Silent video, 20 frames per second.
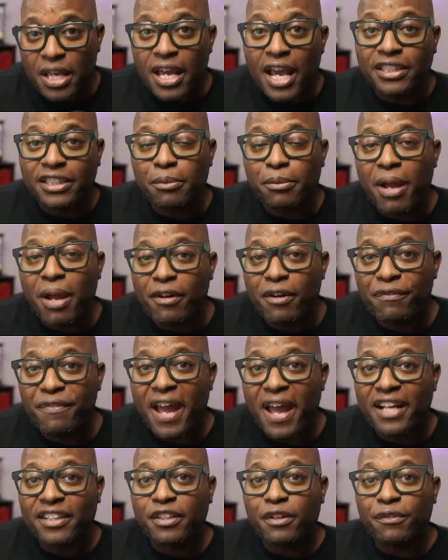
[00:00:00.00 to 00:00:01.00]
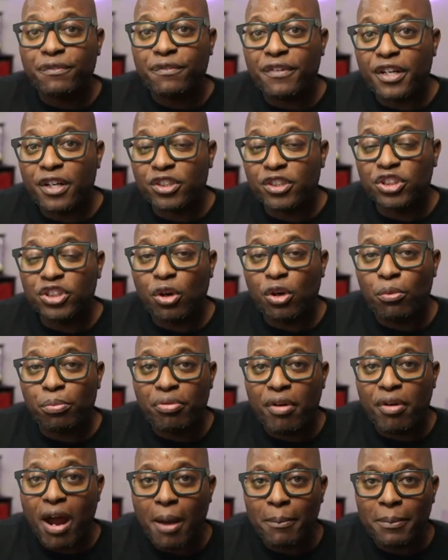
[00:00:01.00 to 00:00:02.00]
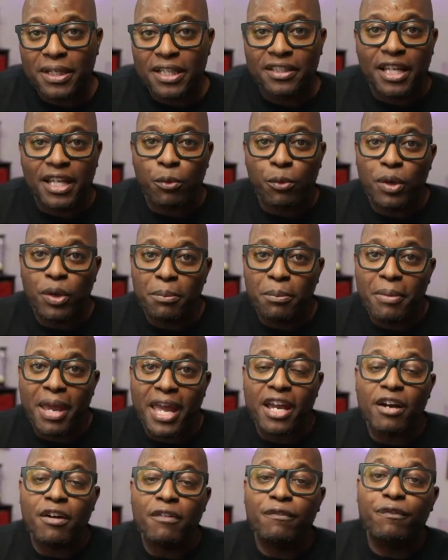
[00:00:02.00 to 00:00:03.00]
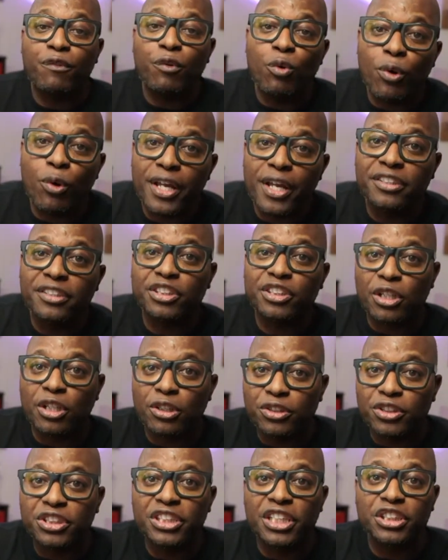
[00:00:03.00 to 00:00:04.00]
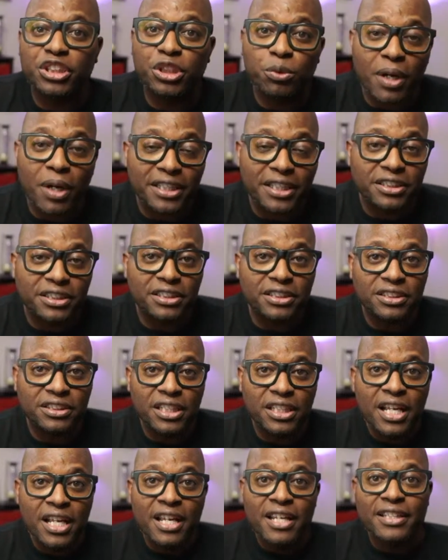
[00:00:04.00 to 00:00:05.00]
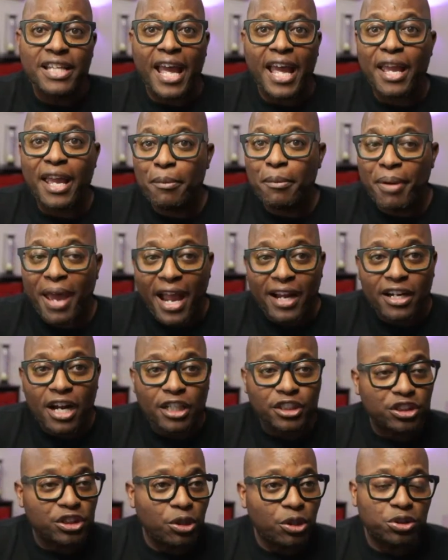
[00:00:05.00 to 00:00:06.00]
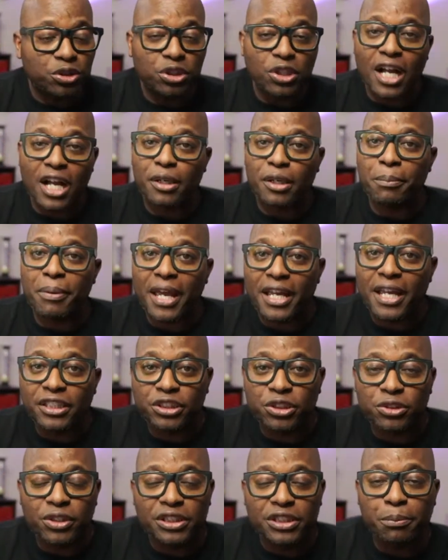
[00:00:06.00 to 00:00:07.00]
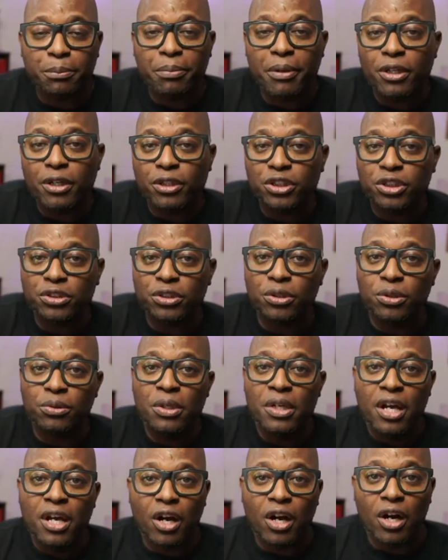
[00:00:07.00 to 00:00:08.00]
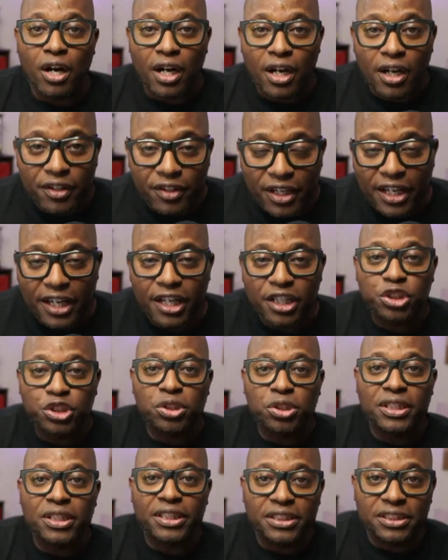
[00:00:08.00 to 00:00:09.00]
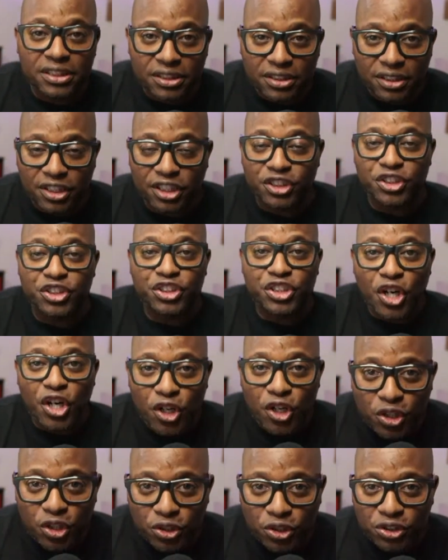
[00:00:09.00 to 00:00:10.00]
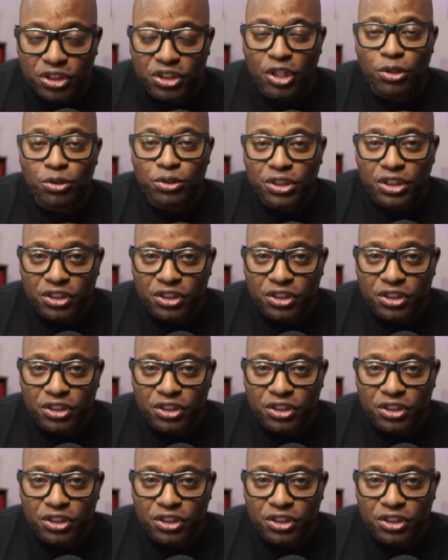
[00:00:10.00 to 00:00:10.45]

As a matter of fact, the fear is so prominent that we may avoid certain situations that impact our social, occupational, interpersonal, or other interests, concerns, those